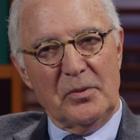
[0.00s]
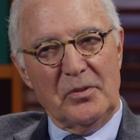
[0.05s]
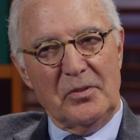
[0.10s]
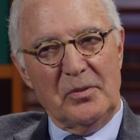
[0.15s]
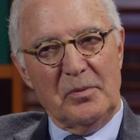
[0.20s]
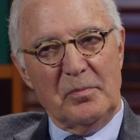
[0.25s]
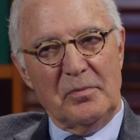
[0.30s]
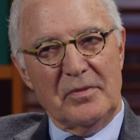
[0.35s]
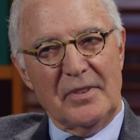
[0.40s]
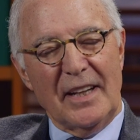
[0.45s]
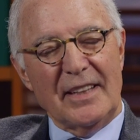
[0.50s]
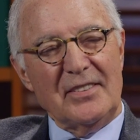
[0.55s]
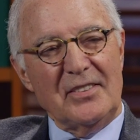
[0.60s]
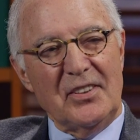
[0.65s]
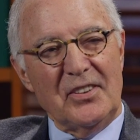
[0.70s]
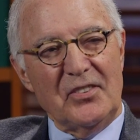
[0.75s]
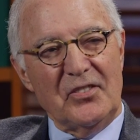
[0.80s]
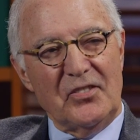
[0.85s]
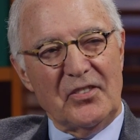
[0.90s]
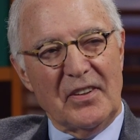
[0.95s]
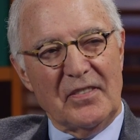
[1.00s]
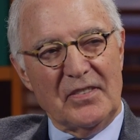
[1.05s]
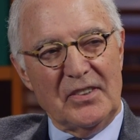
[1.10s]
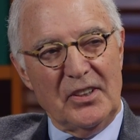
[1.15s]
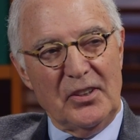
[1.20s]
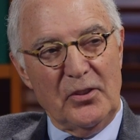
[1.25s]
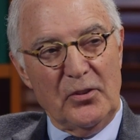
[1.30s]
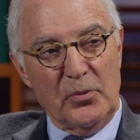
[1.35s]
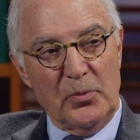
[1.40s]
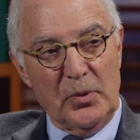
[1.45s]
was
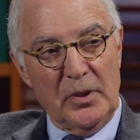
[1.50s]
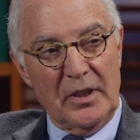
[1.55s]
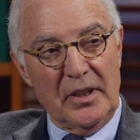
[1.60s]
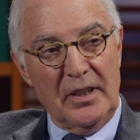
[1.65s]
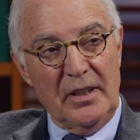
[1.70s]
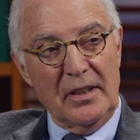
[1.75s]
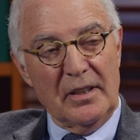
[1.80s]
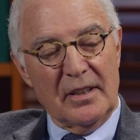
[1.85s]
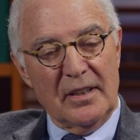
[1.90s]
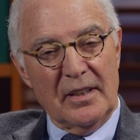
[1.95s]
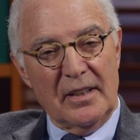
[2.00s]
1973.